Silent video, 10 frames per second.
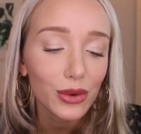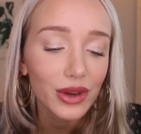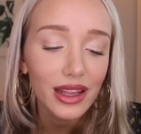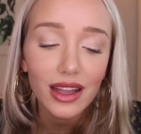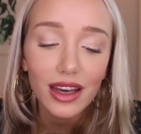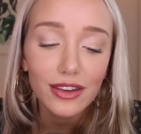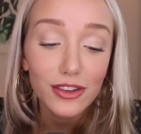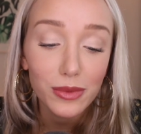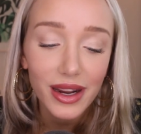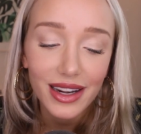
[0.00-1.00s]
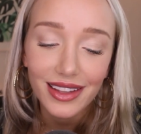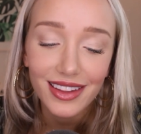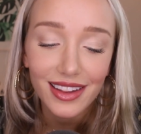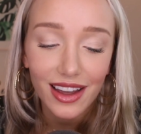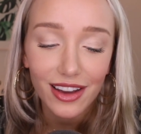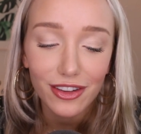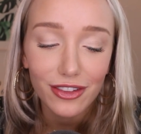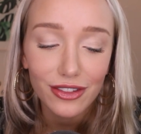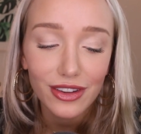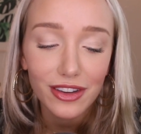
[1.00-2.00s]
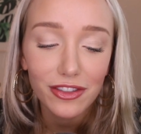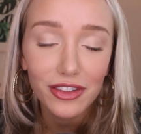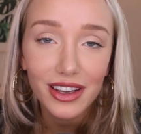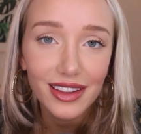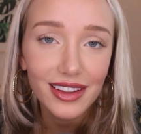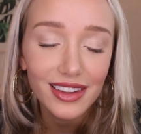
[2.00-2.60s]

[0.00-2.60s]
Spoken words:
We love spreading the love, feeling